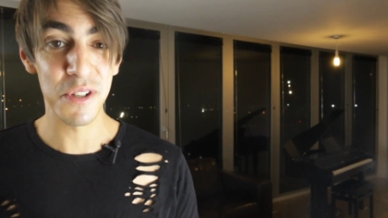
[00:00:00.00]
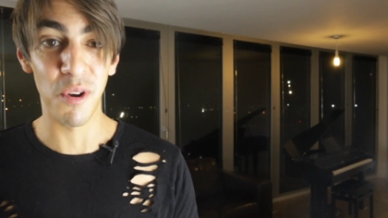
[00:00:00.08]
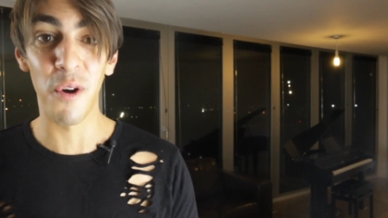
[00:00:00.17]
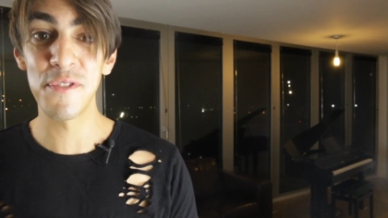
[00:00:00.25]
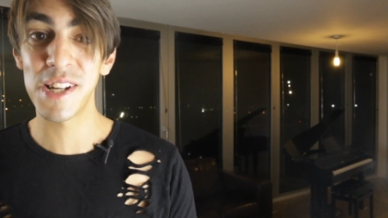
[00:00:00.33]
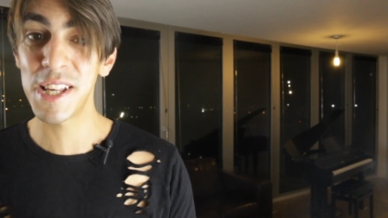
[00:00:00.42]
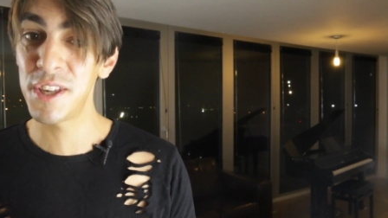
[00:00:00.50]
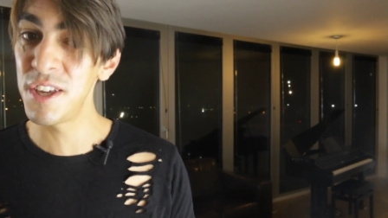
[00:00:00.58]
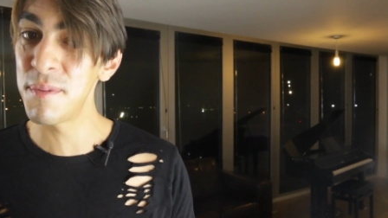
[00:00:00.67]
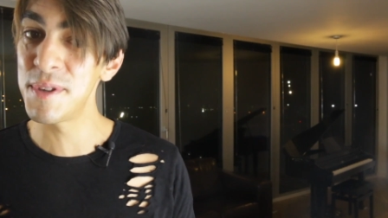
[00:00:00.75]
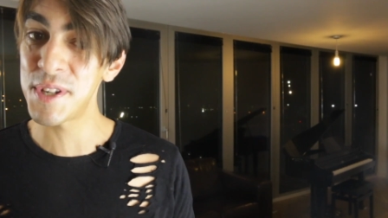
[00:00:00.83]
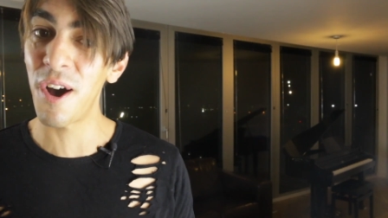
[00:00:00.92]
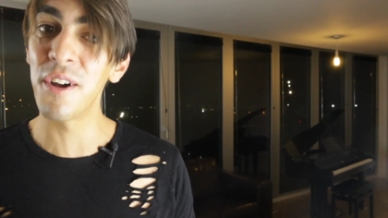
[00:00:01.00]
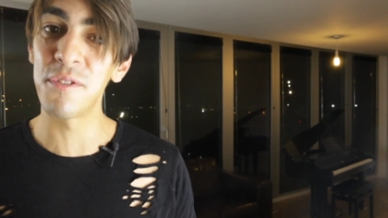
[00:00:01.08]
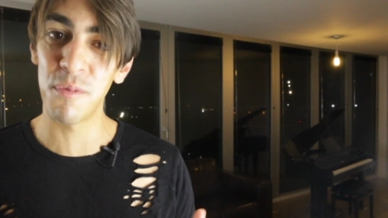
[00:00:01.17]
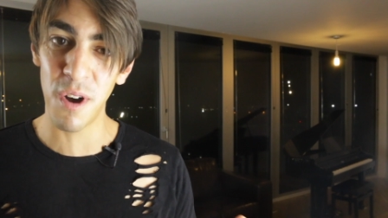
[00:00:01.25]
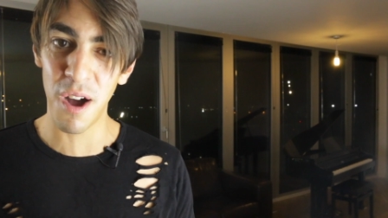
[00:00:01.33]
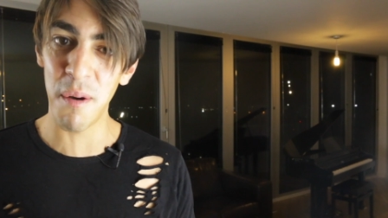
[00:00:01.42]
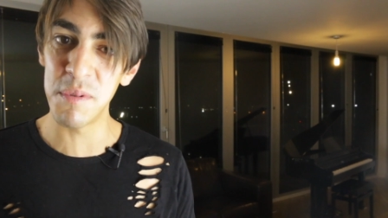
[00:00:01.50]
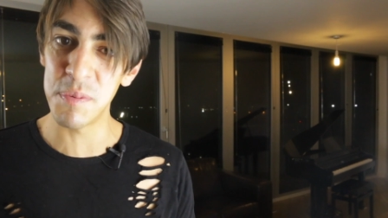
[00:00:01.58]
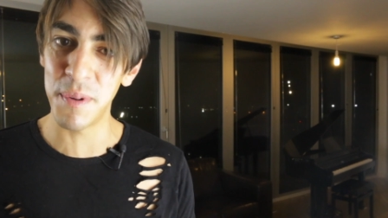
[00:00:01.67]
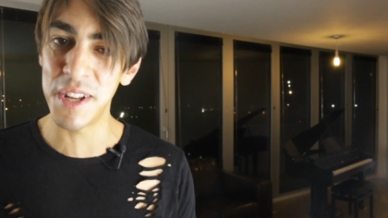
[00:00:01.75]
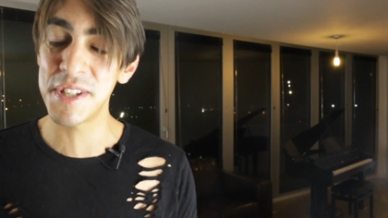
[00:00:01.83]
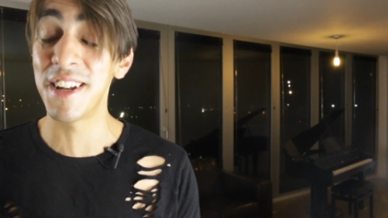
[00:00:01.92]
So obviously humans aren't worms,
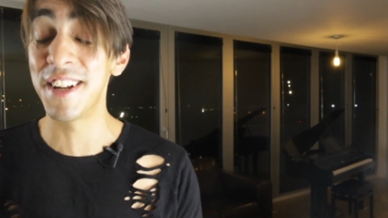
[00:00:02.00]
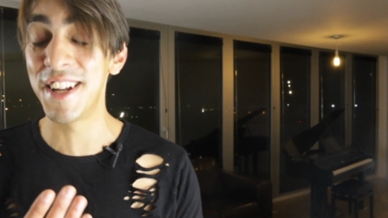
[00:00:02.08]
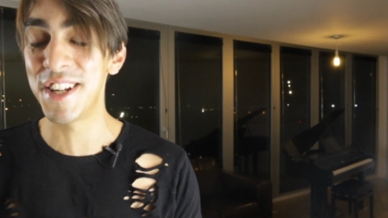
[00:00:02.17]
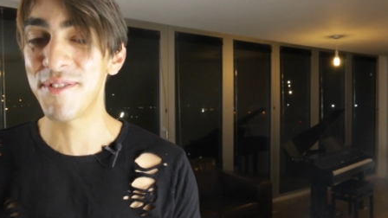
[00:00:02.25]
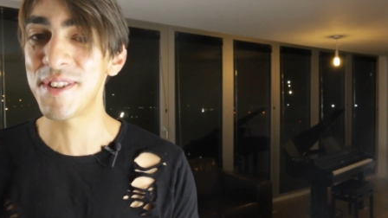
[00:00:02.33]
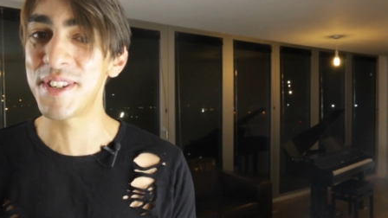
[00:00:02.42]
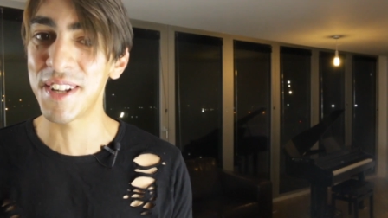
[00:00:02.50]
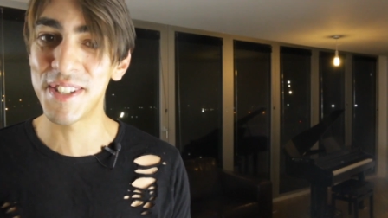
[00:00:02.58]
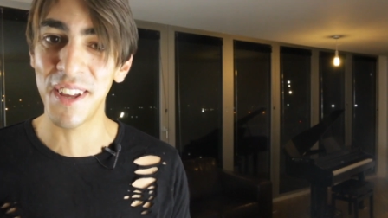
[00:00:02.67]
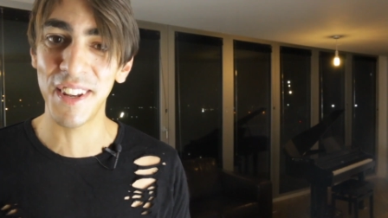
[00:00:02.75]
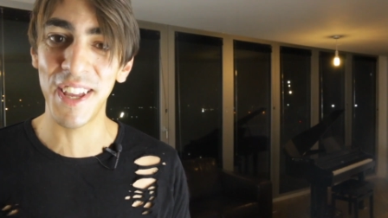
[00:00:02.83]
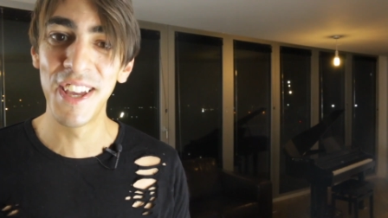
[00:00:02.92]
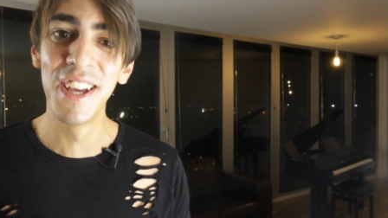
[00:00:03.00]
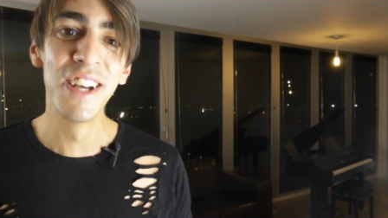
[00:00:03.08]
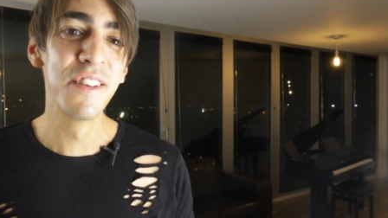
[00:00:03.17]
but it's still an interesting study.